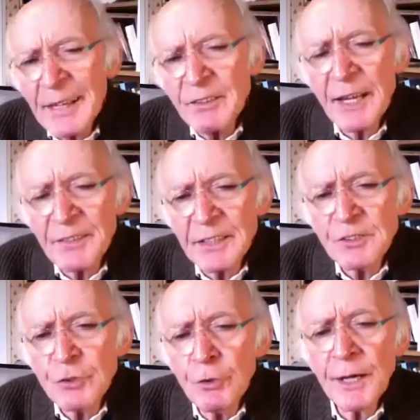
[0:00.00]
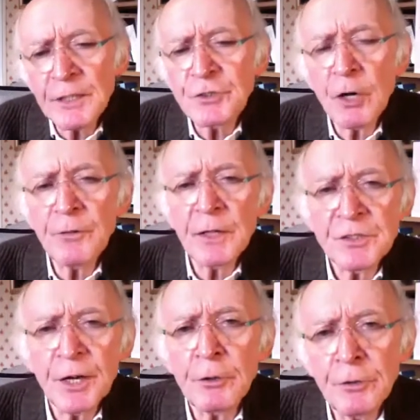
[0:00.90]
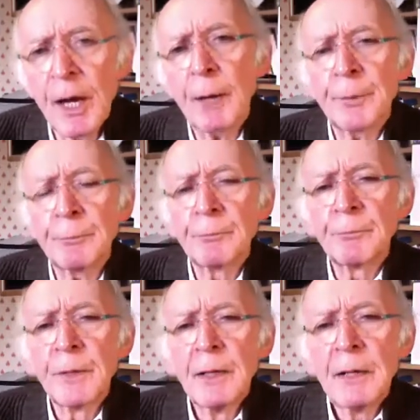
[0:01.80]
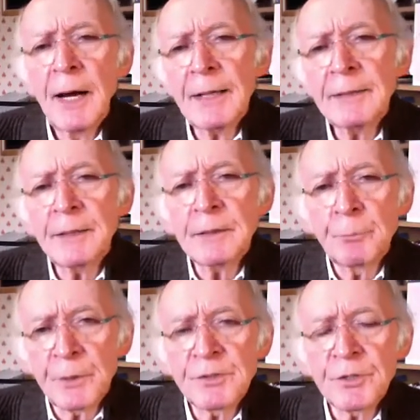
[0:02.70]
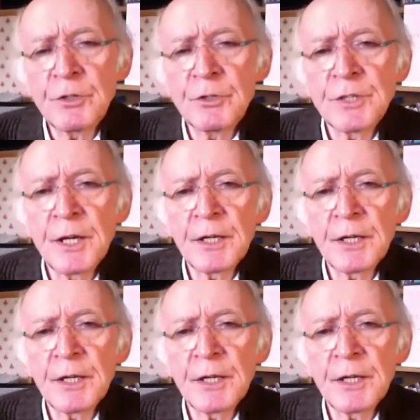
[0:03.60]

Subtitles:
think it's so catastrophic it's not going to happen. I think the Brits are using it.